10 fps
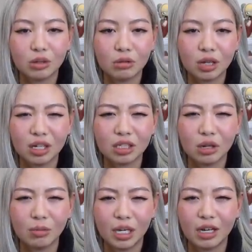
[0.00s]
don't think it's
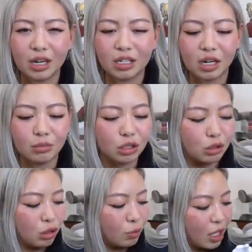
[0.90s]
gonna be here anytime
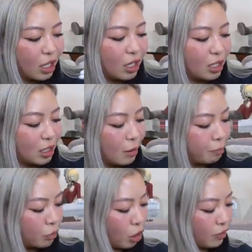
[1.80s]
soon, because
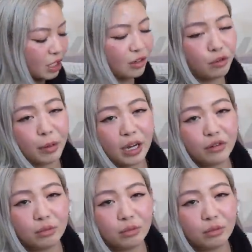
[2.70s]
obviously if you buy